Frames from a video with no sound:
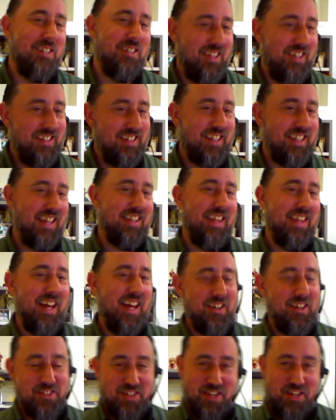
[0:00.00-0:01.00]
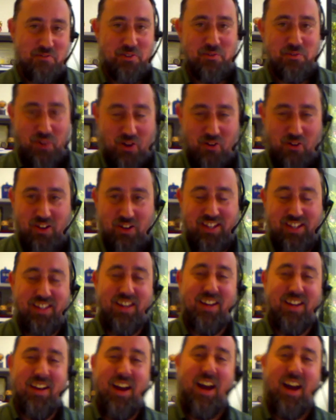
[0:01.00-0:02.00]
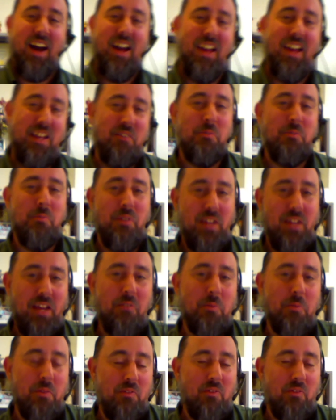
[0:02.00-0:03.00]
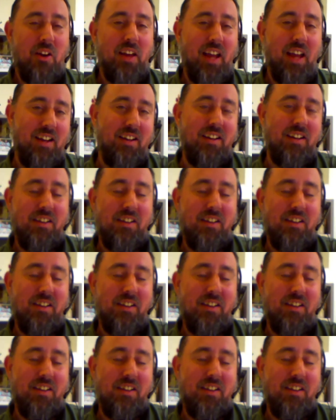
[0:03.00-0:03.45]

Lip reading: and things like that because he was very he would be very